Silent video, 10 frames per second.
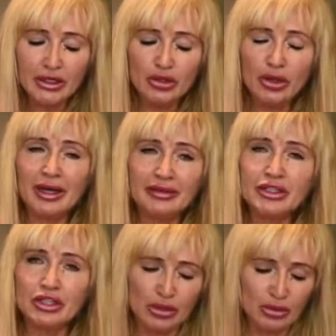you have
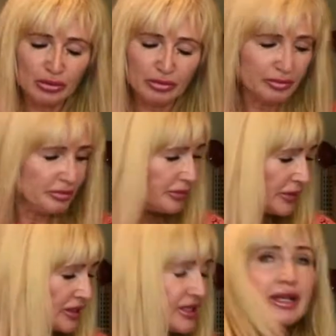to
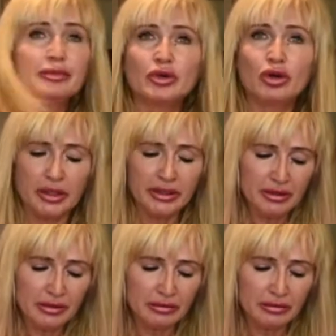take a prawn